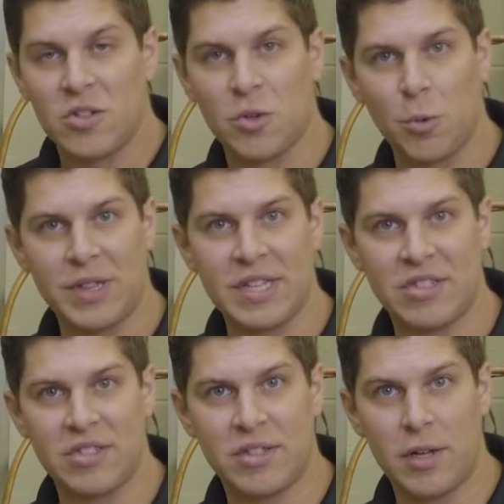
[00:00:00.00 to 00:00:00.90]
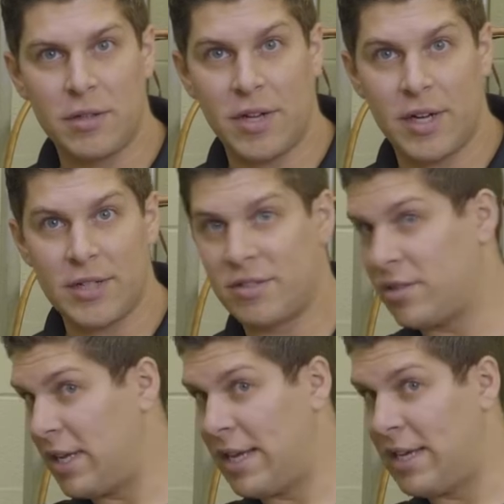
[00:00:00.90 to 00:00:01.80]
So what this
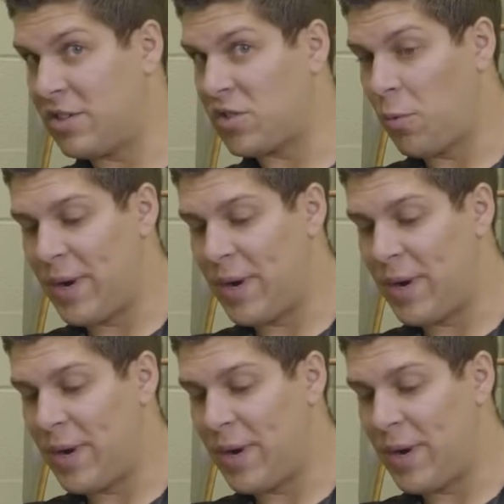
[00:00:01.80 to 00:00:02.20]
does is